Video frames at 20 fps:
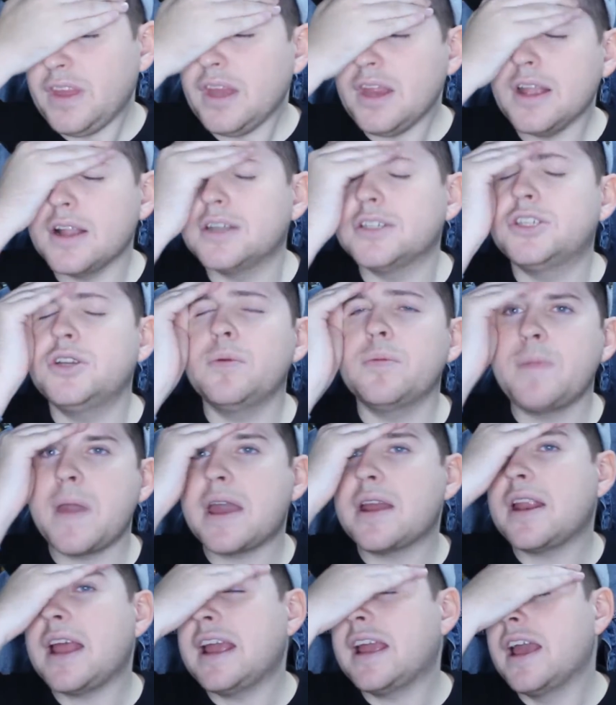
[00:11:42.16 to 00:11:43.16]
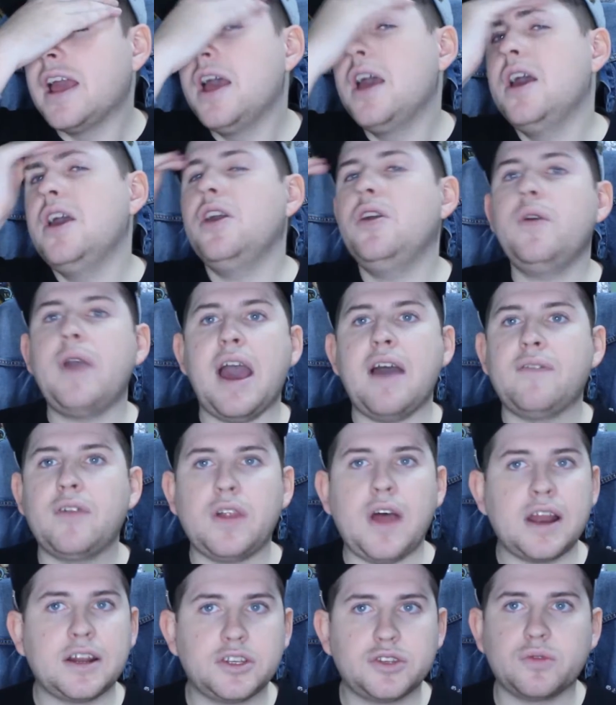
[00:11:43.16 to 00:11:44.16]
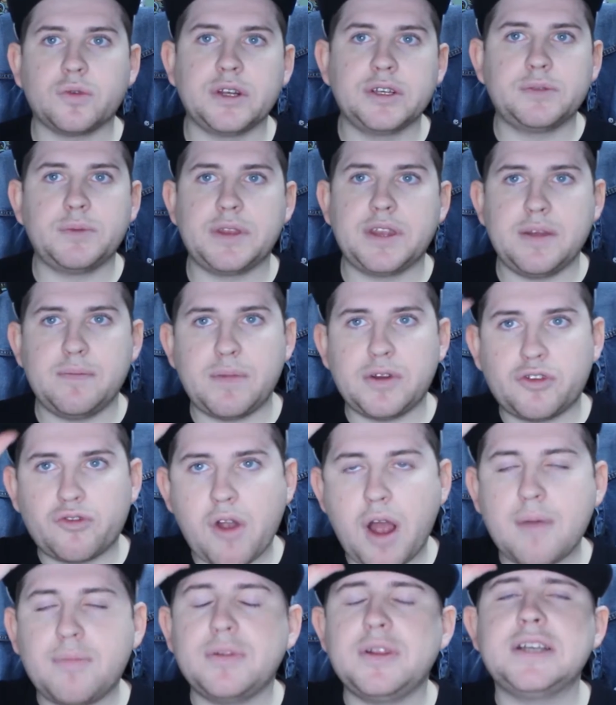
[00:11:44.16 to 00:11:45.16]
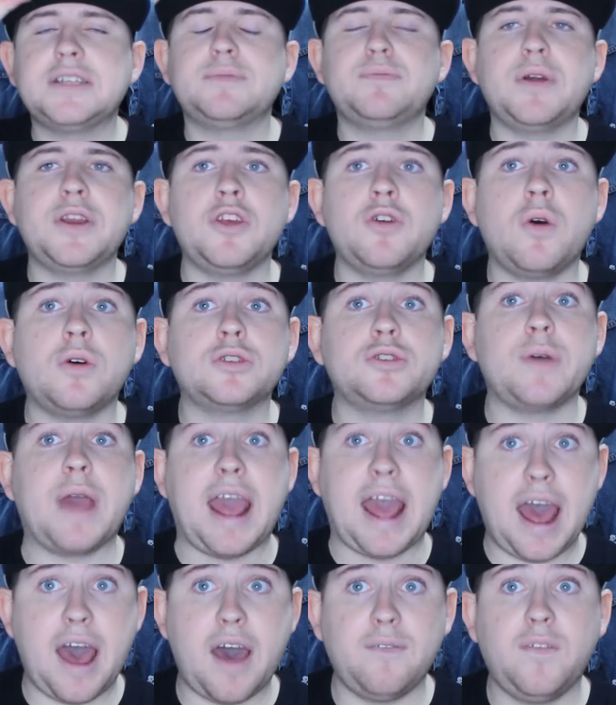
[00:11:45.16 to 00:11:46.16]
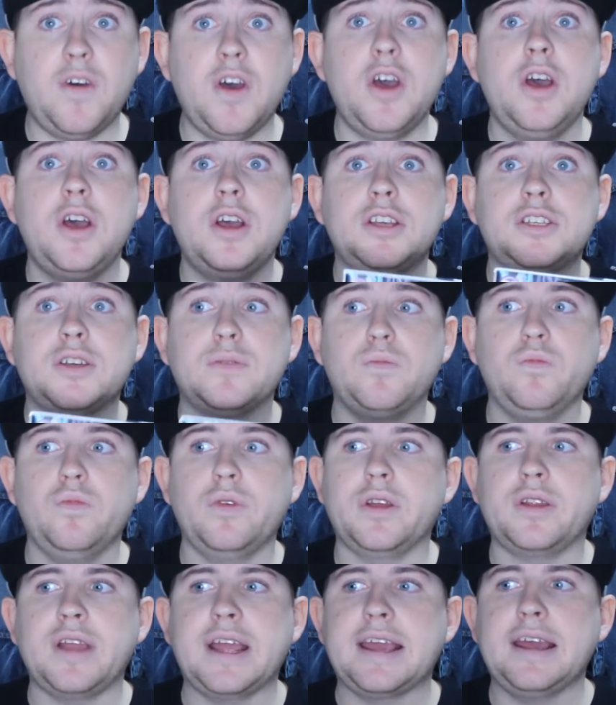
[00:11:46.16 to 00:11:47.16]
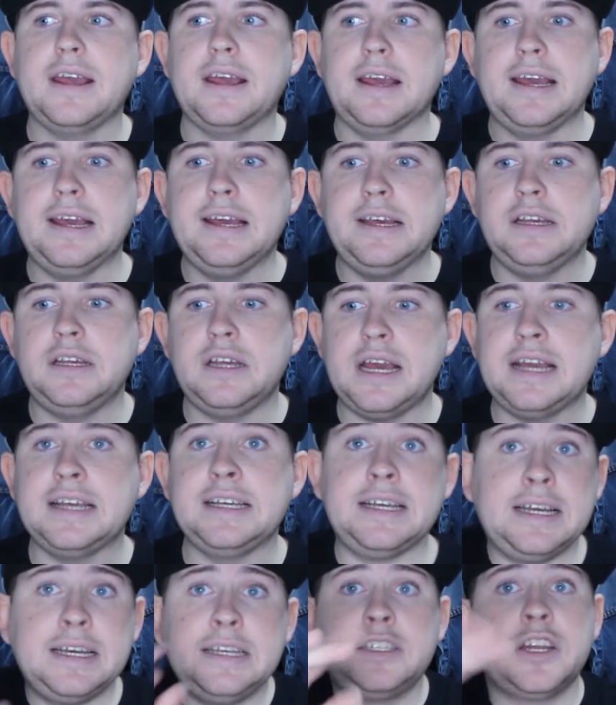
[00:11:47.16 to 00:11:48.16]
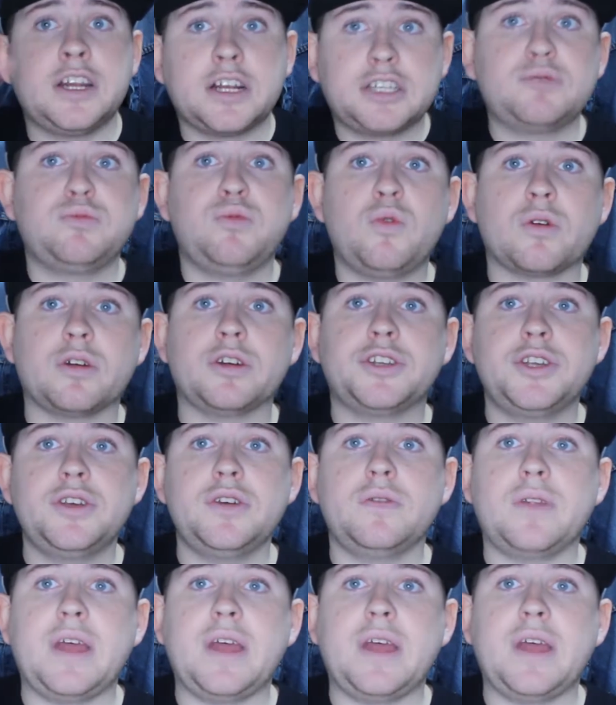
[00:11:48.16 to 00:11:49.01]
Because Superman, like, you have a lot of stories within Metropolis, but you also have some, like, he's an explorer too.